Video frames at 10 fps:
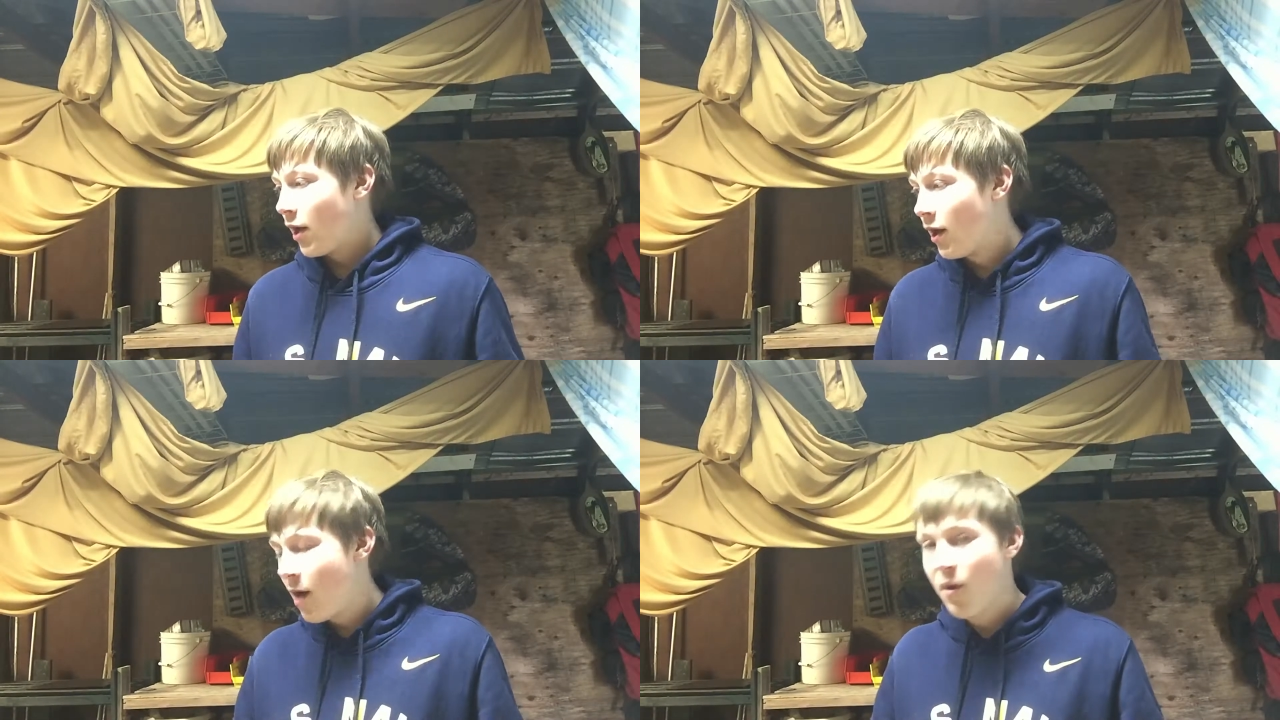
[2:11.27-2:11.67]

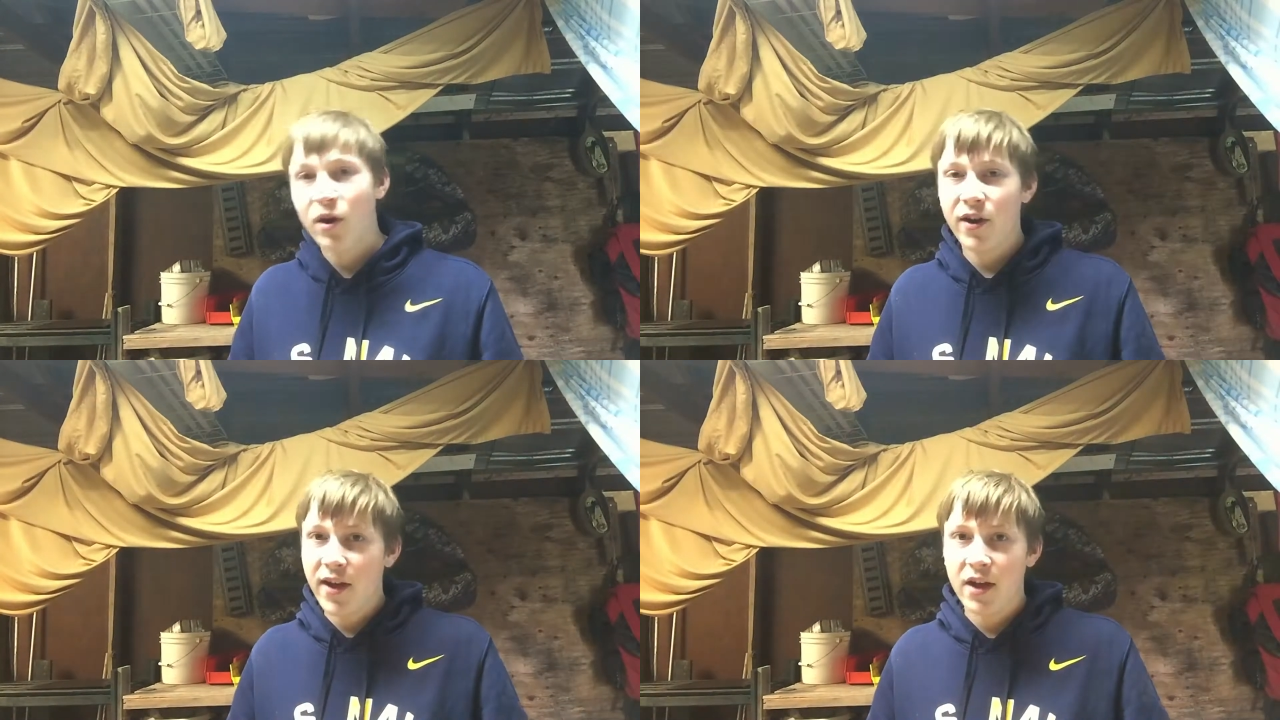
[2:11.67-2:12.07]
I'm
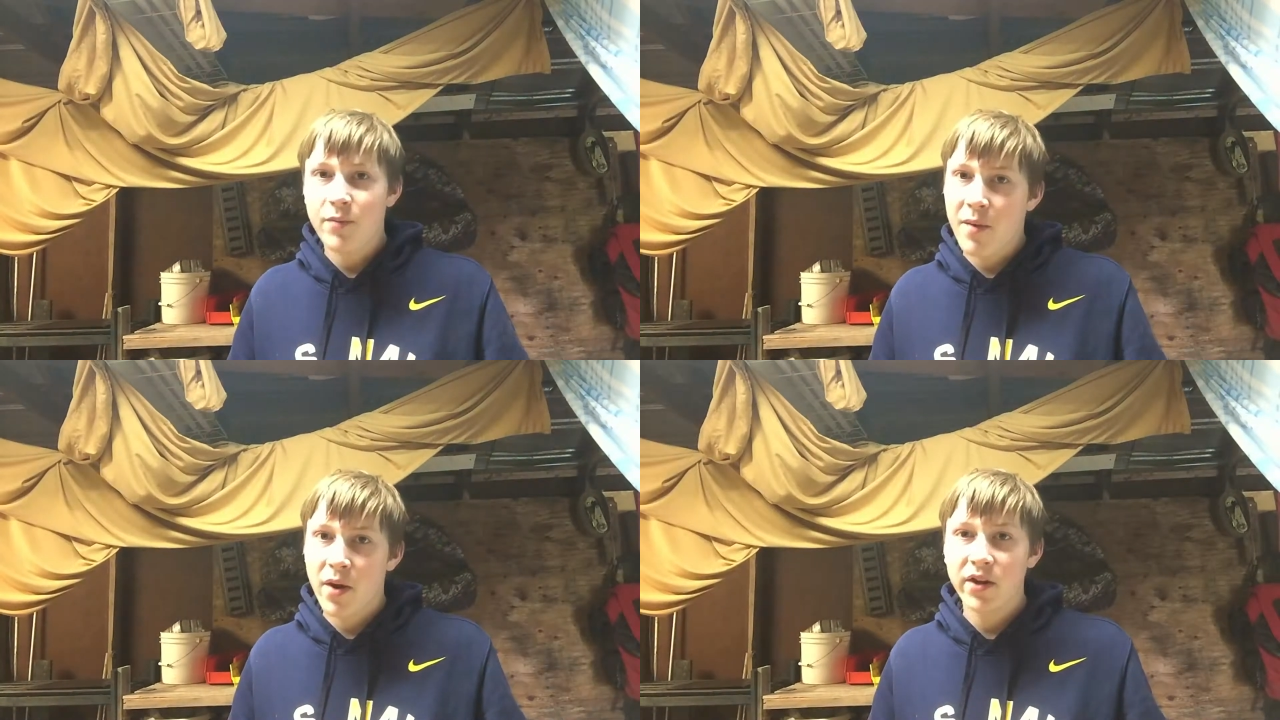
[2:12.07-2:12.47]
already getting
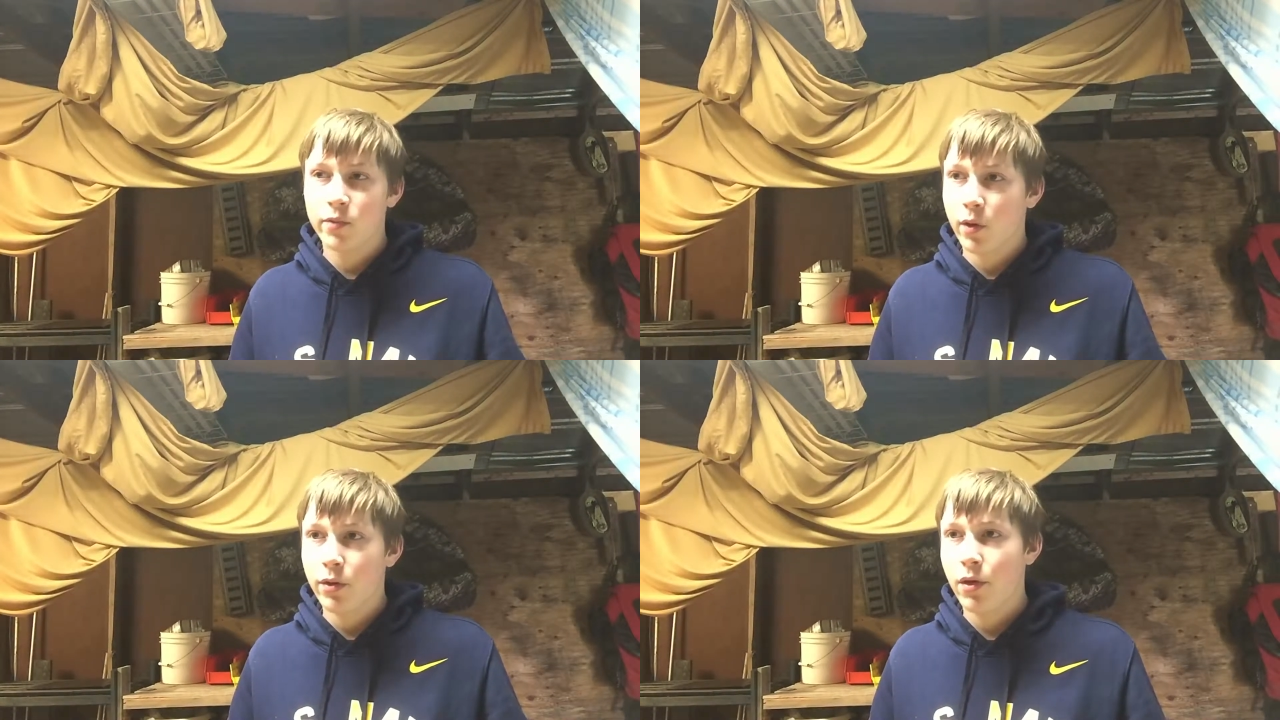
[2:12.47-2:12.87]
my money's
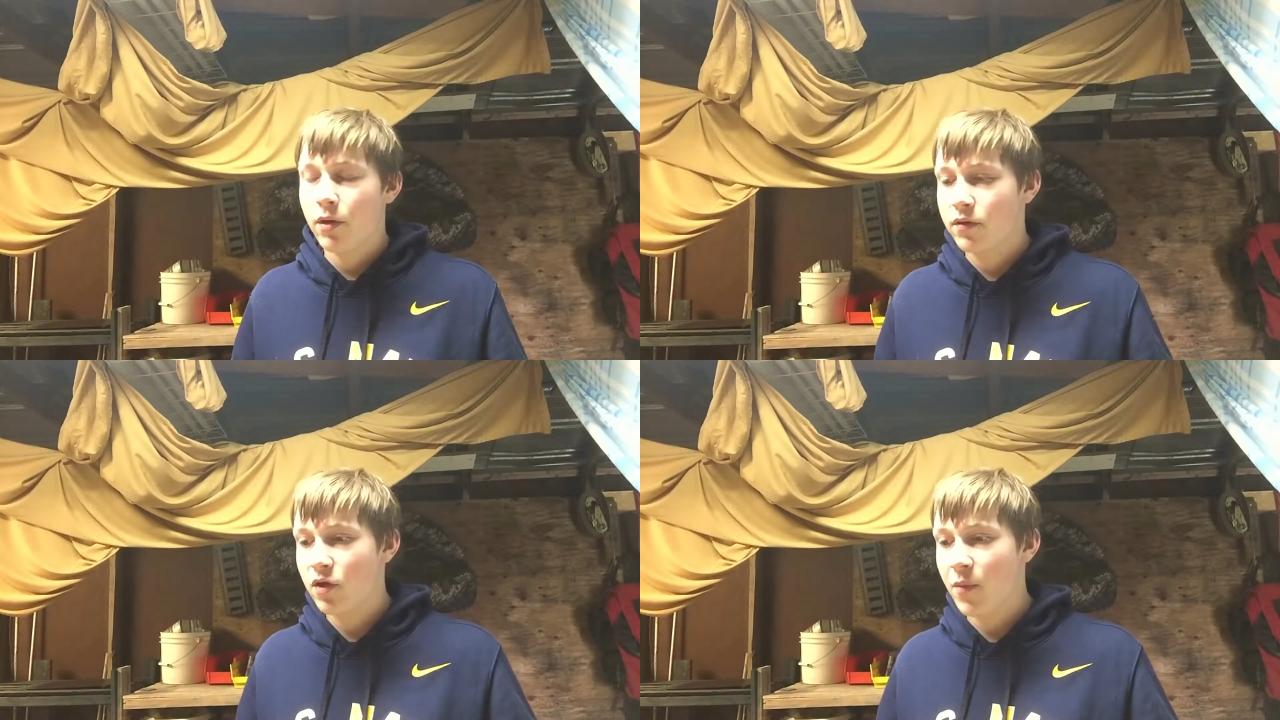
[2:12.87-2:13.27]
worth,
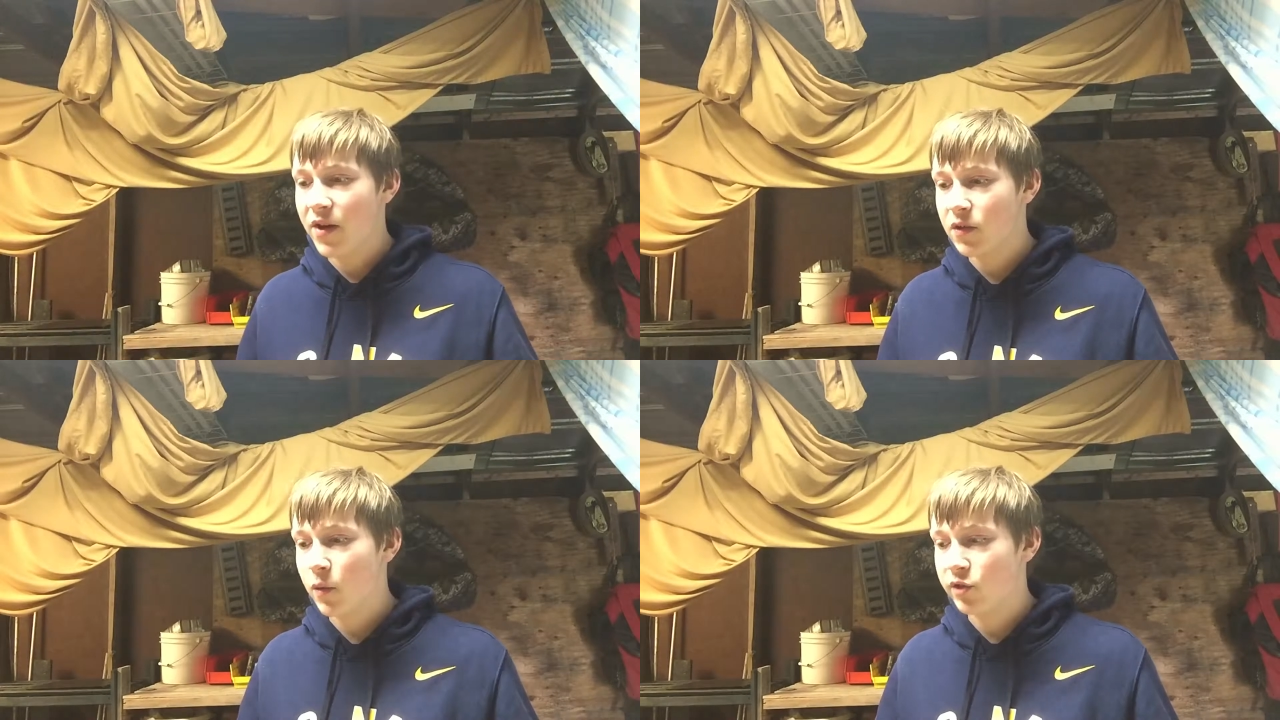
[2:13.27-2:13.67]
so might
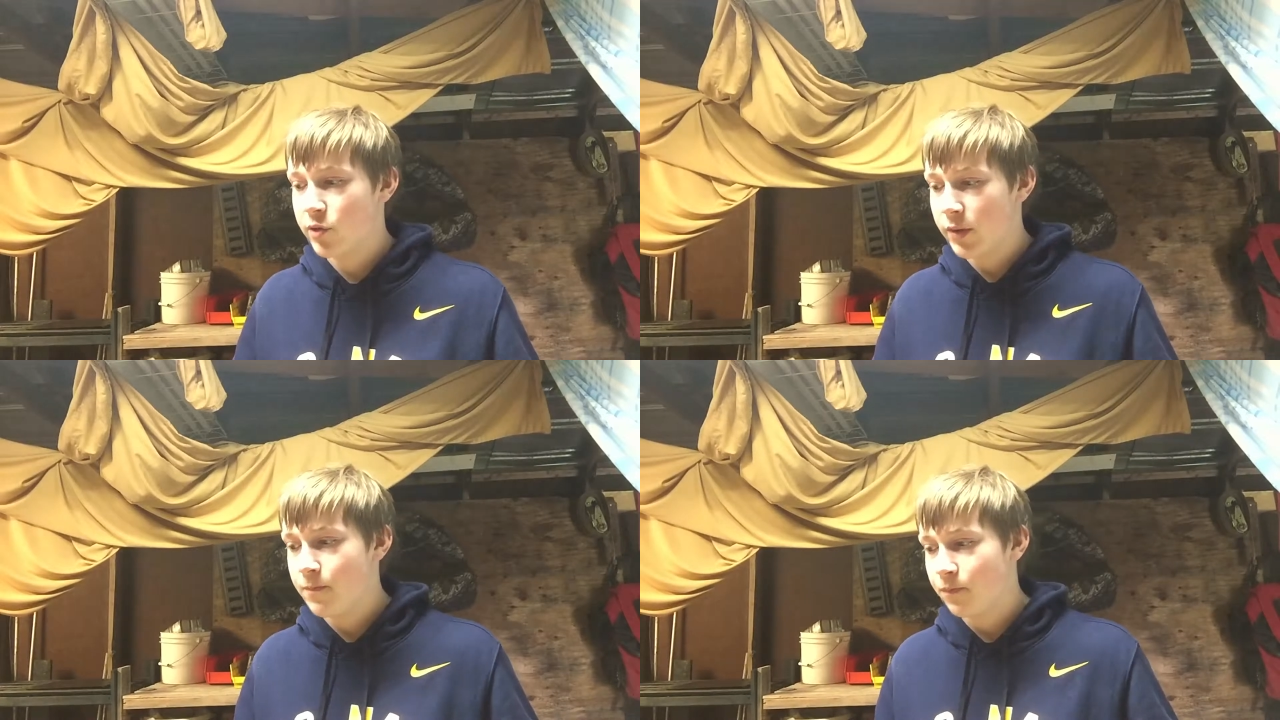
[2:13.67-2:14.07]
as well do it.